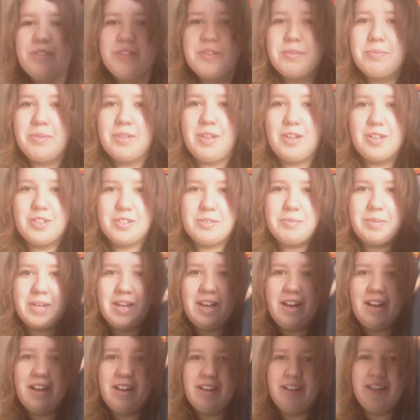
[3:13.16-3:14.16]
one used to belong to
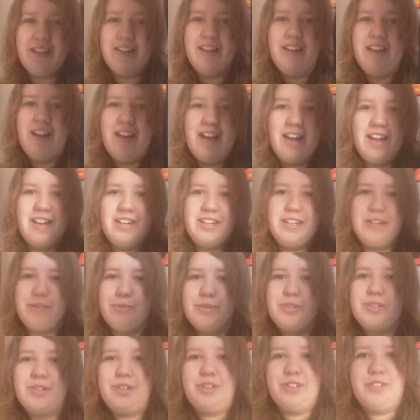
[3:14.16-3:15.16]
my aunt and it
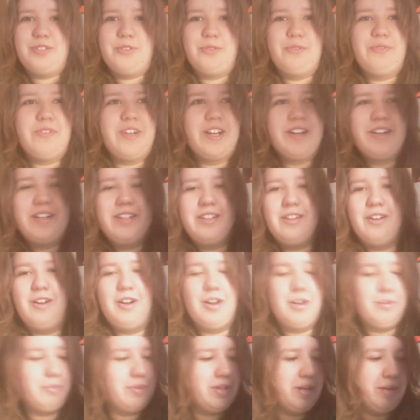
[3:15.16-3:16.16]
was also very
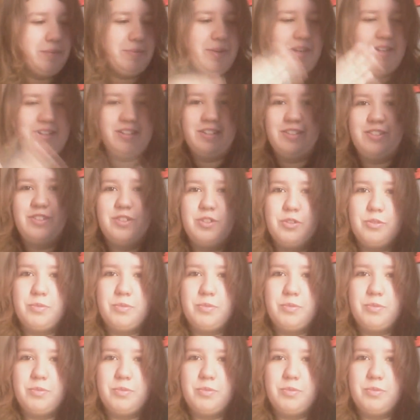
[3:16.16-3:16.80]
long but I made it